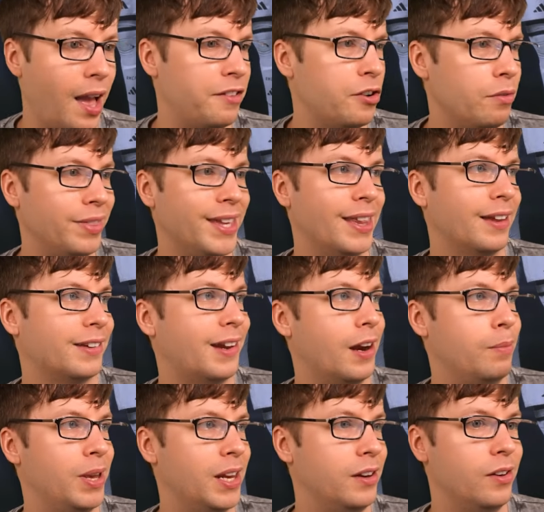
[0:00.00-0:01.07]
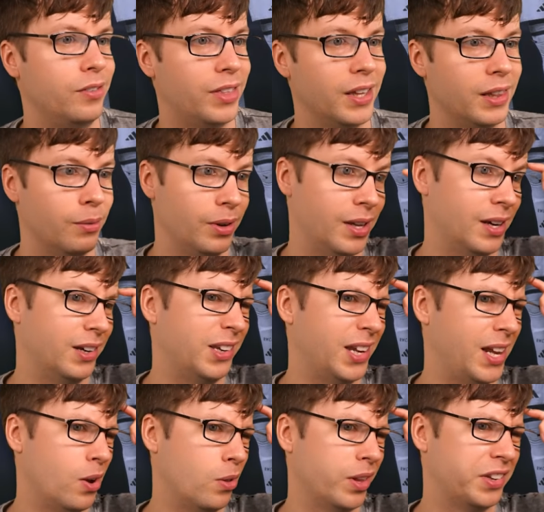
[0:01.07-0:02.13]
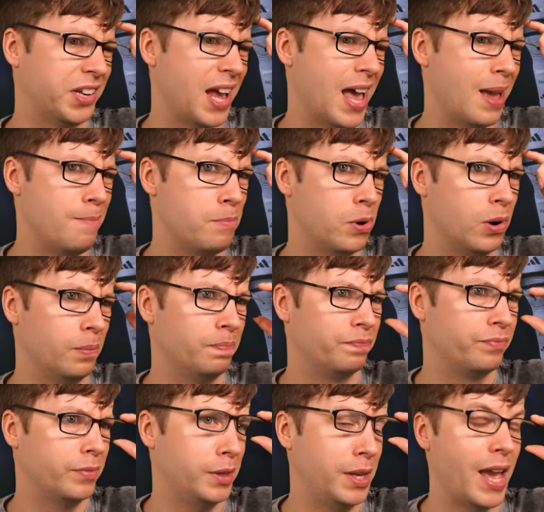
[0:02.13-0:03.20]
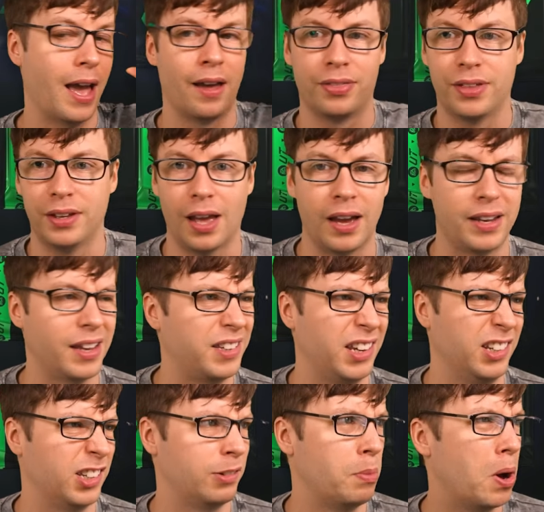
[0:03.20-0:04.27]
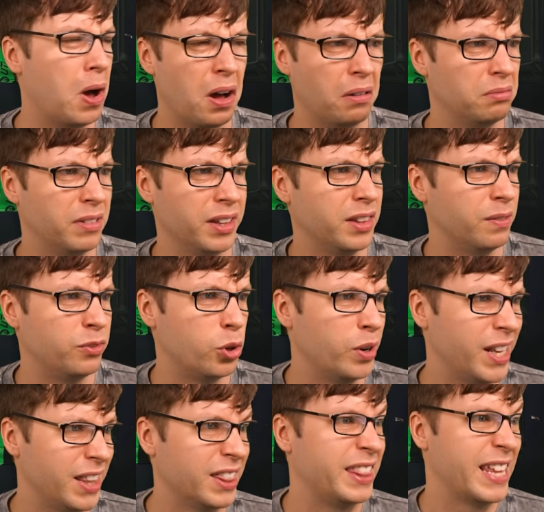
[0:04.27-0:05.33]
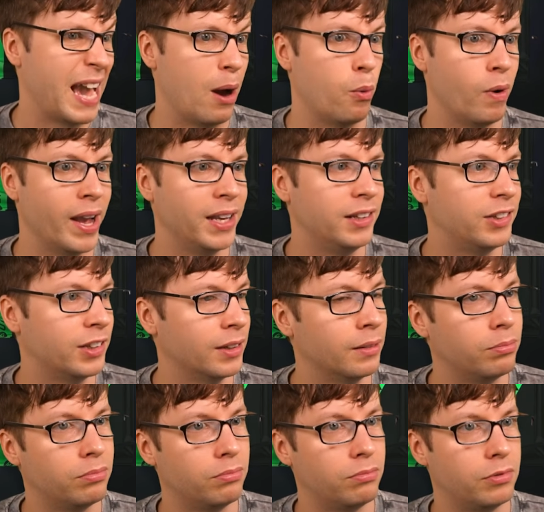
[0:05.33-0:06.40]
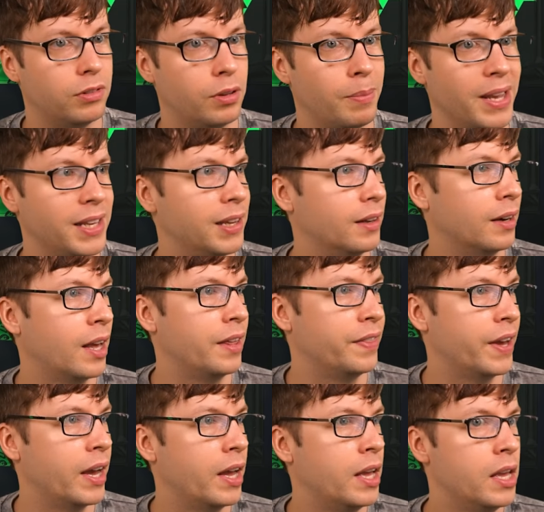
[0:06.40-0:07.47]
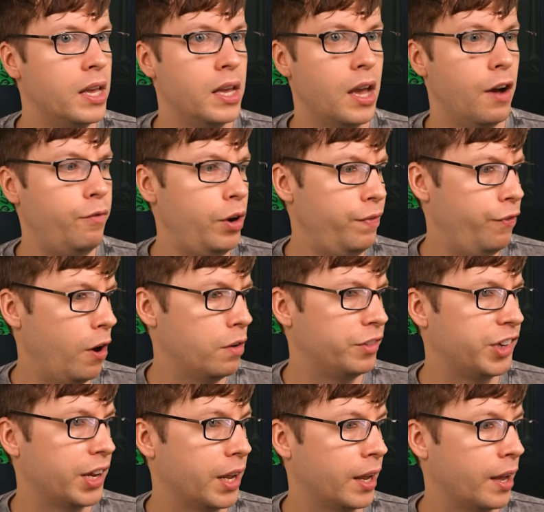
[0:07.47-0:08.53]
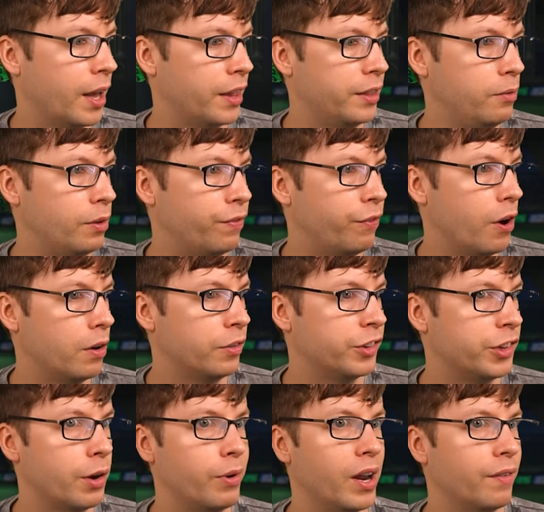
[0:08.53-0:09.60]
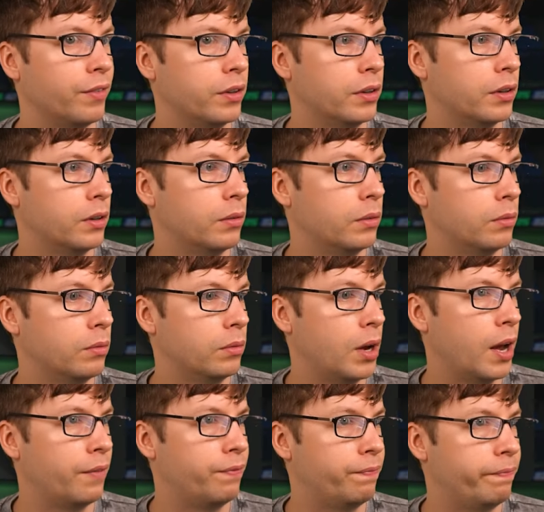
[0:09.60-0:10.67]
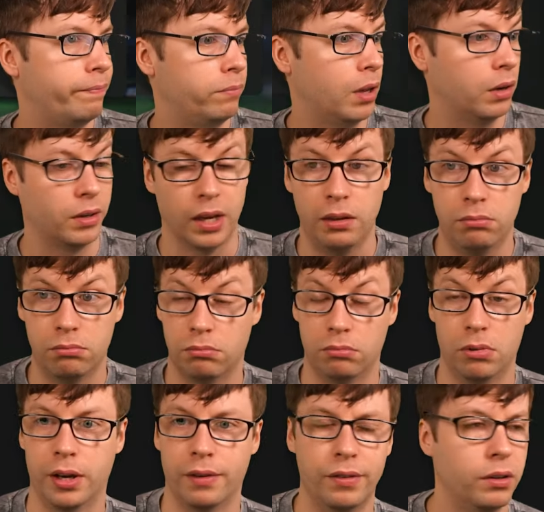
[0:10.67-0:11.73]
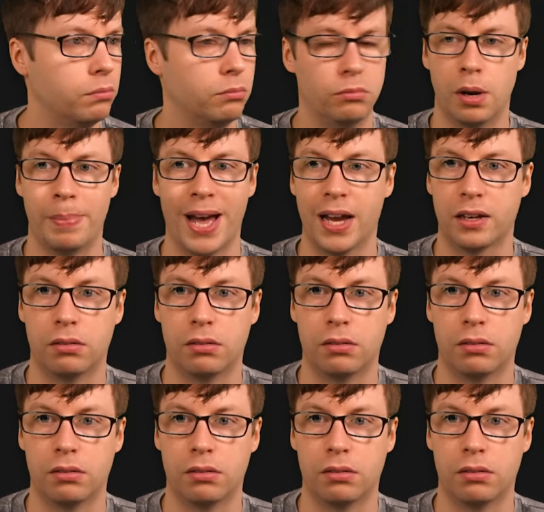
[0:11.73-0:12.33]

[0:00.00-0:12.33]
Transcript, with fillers: I don't think that's going to be a new thing that we're going to see all the time, but yeah, I think I guess it's smart that they've done it that way to to make it like that. Have we froze here? I think we froze. No, we haven't. I've okay whatever. We're back.